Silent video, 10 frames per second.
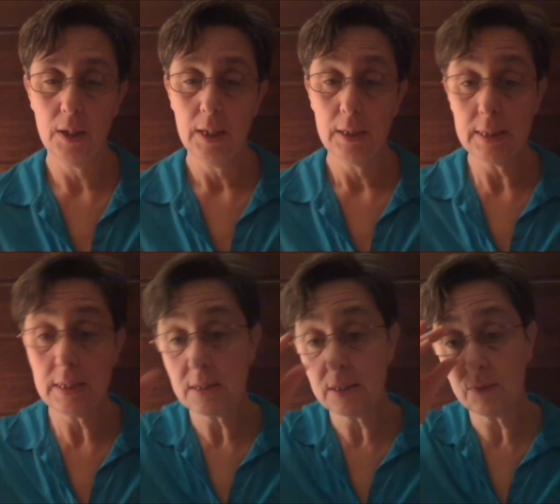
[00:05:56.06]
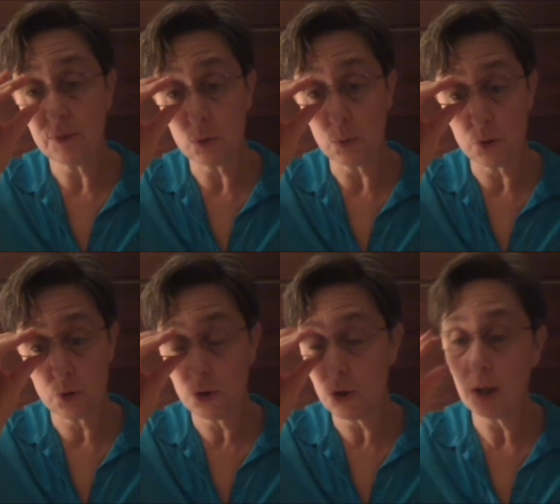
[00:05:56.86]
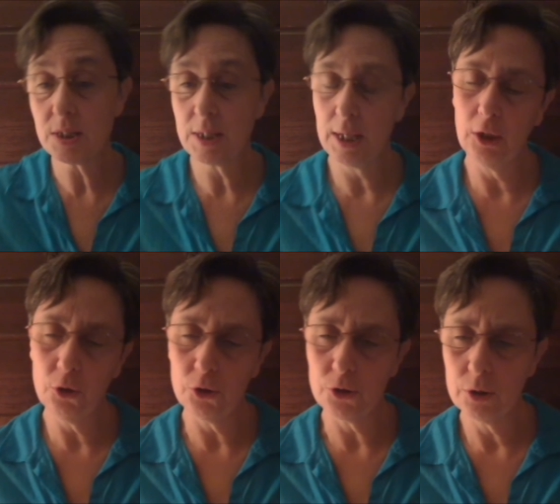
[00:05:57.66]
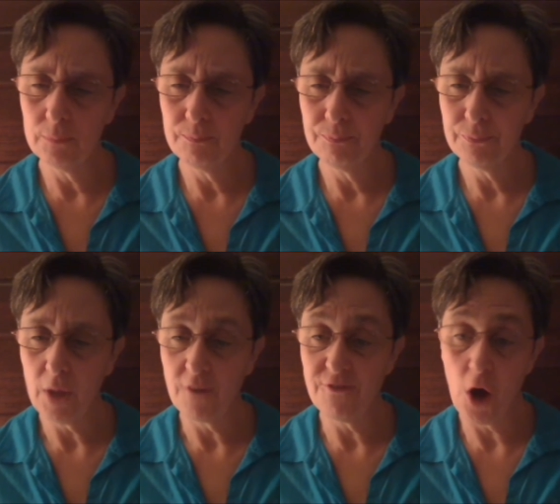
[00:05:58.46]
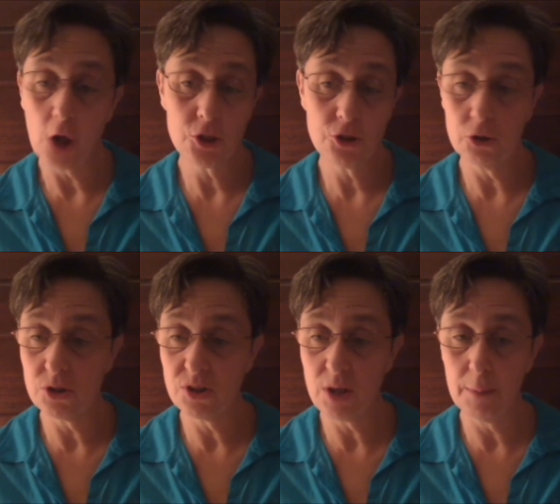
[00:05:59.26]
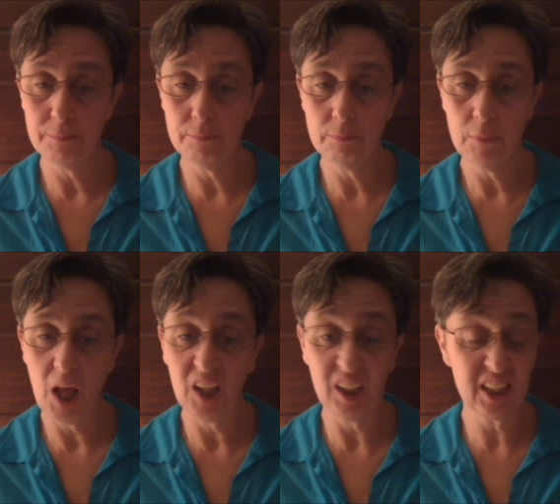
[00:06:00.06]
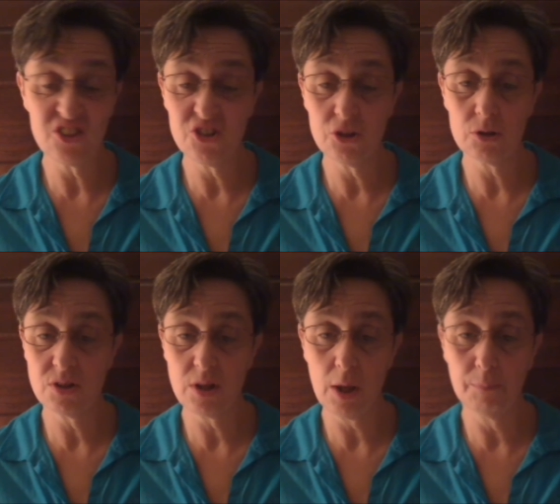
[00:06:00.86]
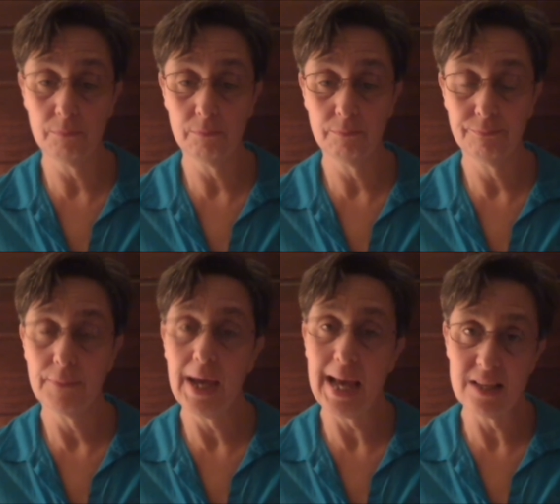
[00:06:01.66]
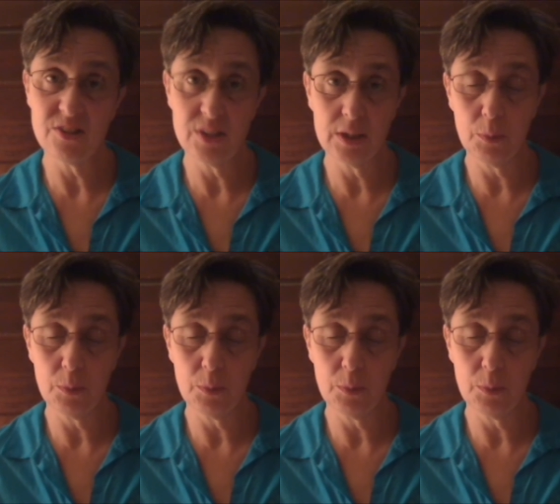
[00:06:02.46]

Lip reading: These individuals could not stay alert. A fox took some, a lynx took some, as did a